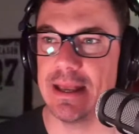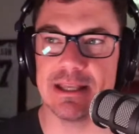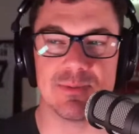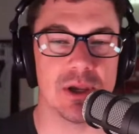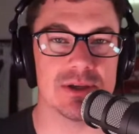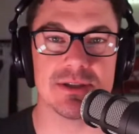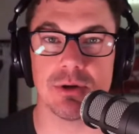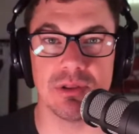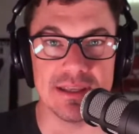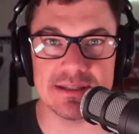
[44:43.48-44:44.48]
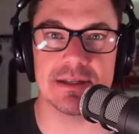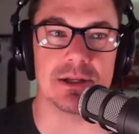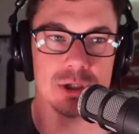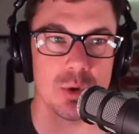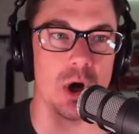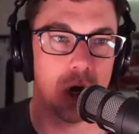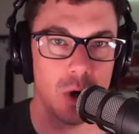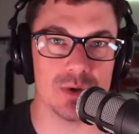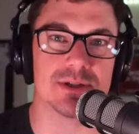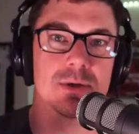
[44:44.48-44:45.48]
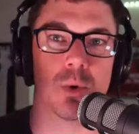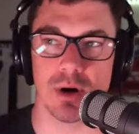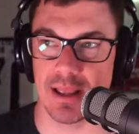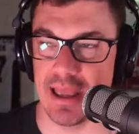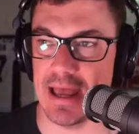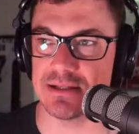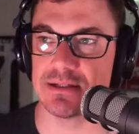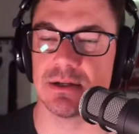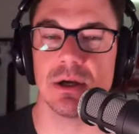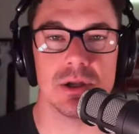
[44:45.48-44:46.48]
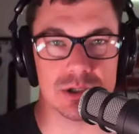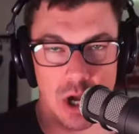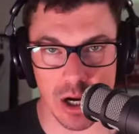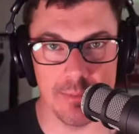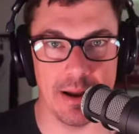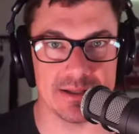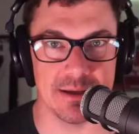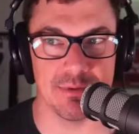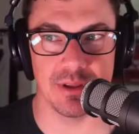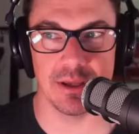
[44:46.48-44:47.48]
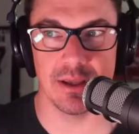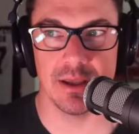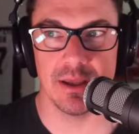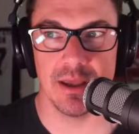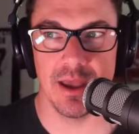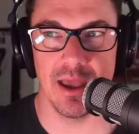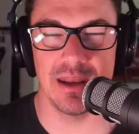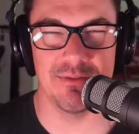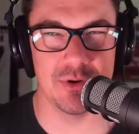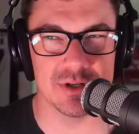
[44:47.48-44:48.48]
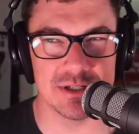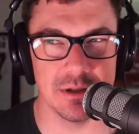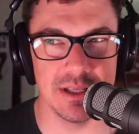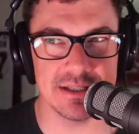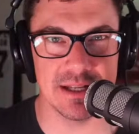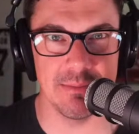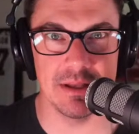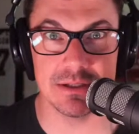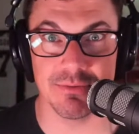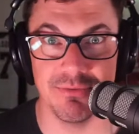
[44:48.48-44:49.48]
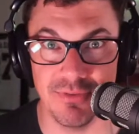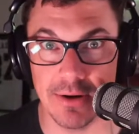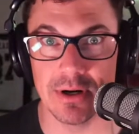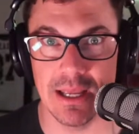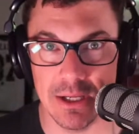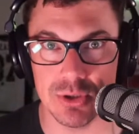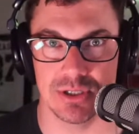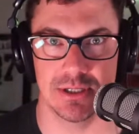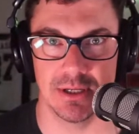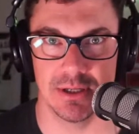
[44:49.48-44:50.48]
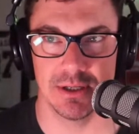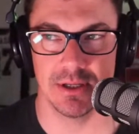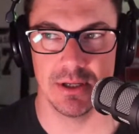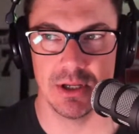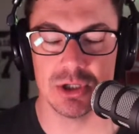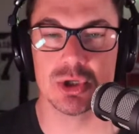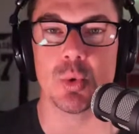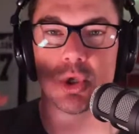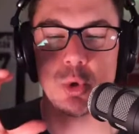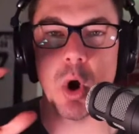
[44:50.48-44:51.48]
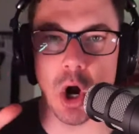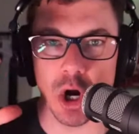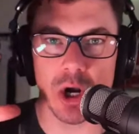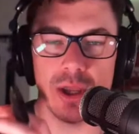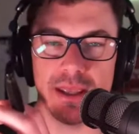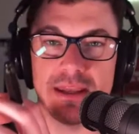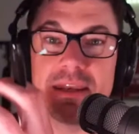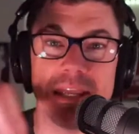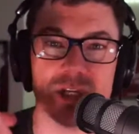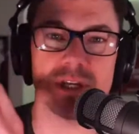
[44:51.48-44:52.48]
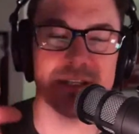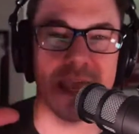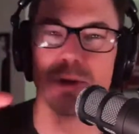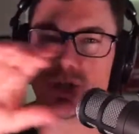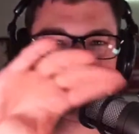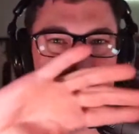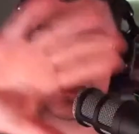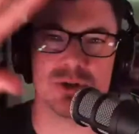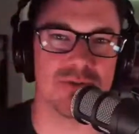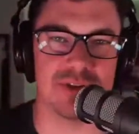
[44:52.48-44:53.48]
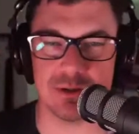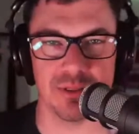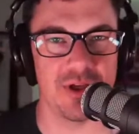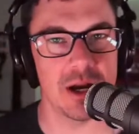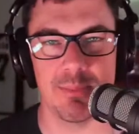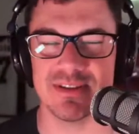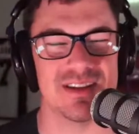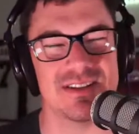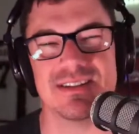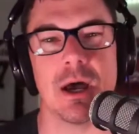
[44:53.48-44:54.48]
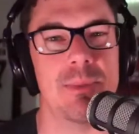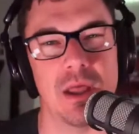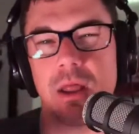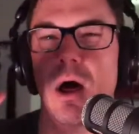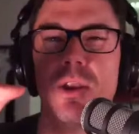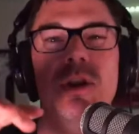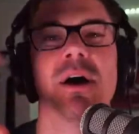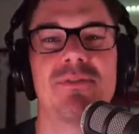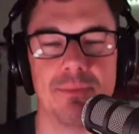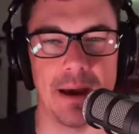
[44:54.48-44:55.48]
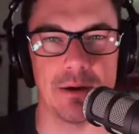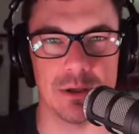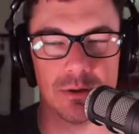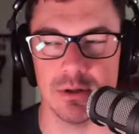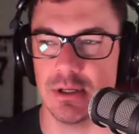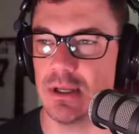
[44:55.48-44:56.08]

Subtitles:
It's because they're listening to a host or a guest talk about something. And if they're still listening, it means they're very interested. So you are niching down. Just because you're a physical therapist, that doesn't tell me enough about you.